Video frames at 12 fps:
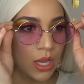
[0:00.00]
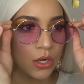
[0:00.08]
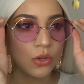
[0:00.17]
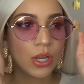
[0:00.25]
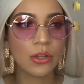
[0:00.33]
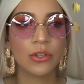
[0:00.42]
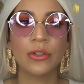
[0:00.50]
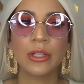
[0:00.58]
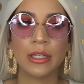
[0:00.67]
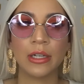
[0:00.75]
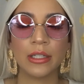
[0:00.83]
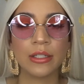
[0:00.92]
Look how cute
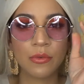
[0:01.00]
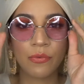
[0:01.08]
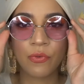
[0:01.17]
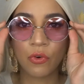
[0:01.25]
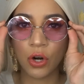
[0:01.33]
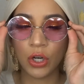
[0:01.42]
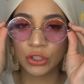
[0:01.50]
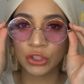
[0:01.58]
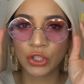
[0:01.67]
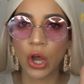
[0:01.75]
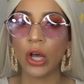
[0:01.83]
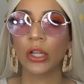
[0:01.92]
that is for
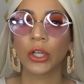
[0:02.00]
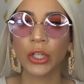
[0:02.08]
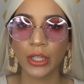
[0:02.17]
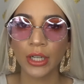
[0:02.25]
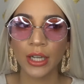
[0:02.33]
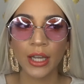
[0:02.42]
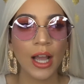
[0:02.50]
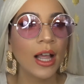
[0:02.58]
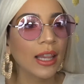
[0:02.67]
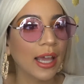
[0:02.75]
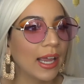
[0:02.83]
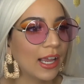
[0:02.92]
$1.
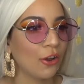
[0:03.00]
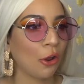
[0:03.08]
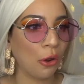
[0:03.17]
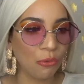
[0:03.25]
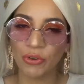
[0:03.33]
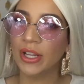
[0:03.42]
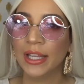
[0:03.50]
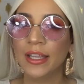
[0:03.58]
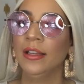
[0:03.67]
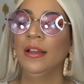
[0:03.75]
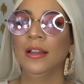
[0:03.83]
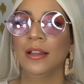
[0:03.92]
Like,
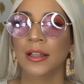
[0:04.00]
really?